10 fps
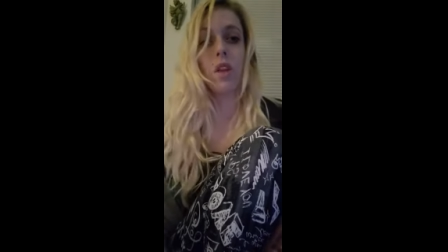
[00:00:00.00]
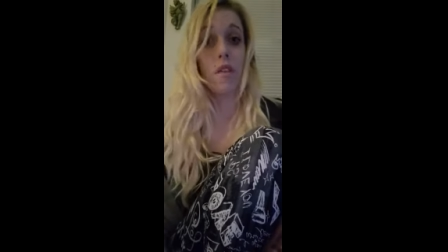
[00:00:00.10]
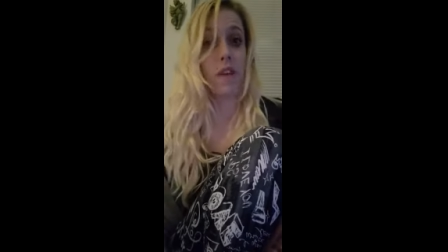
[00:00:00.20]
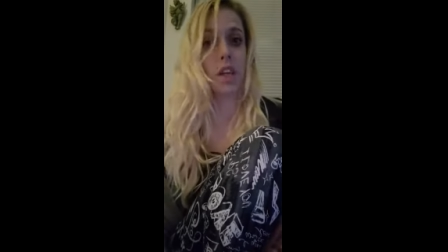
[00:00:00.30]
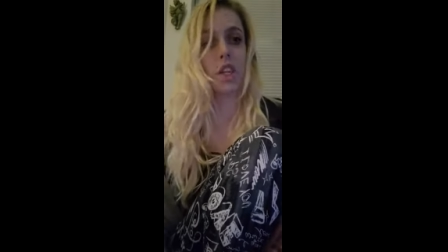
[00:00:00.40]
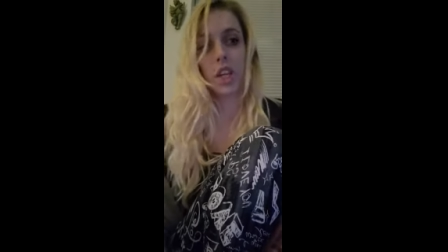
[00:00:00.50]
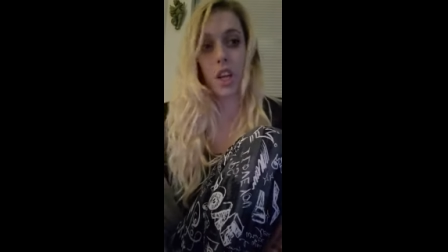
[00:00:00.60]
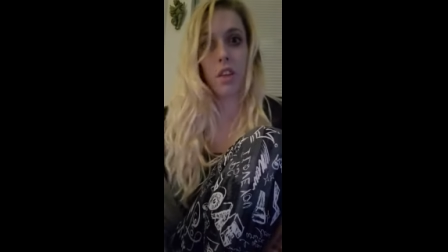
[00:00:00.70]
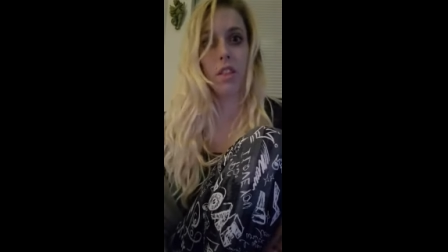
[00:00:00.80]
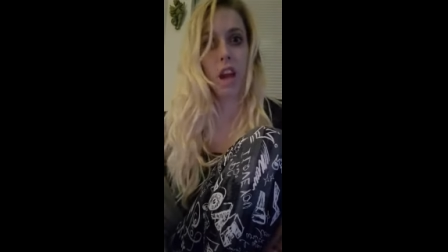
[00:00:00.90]
eventually
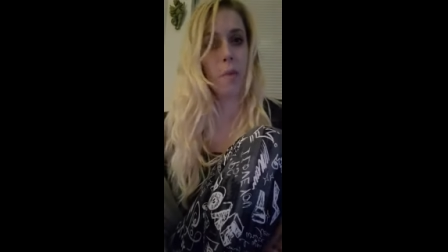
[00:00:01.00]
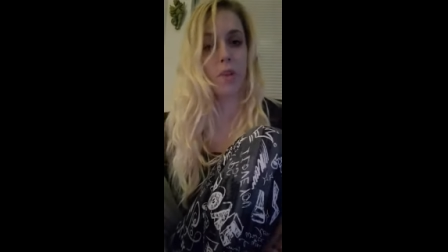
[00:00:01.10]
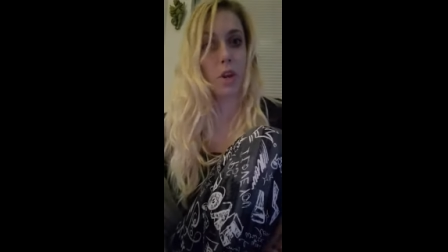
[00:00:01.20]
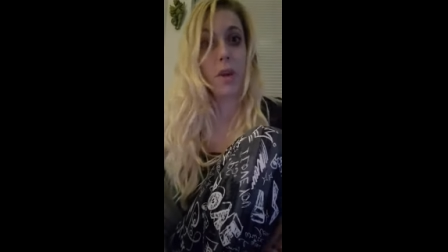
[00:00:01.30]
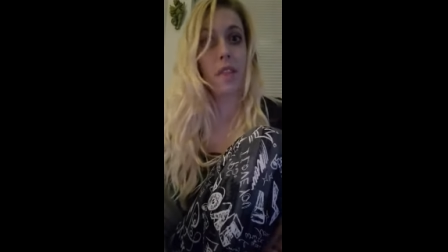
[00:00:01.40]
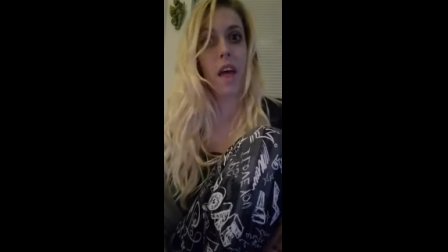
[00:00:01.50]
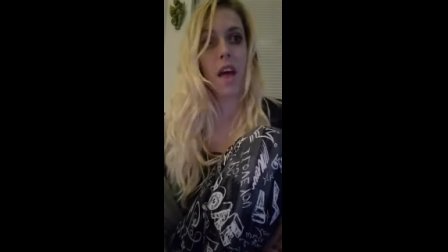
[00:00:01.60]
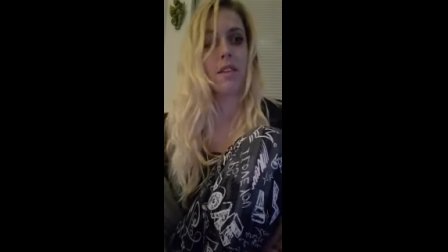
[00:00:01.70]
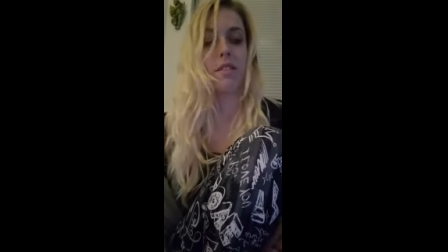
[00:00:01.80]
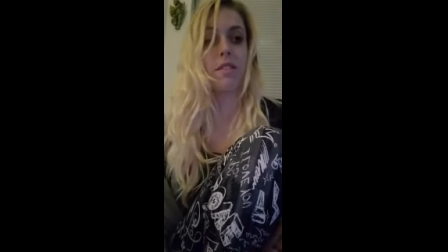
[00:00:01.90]
you'll stop doing that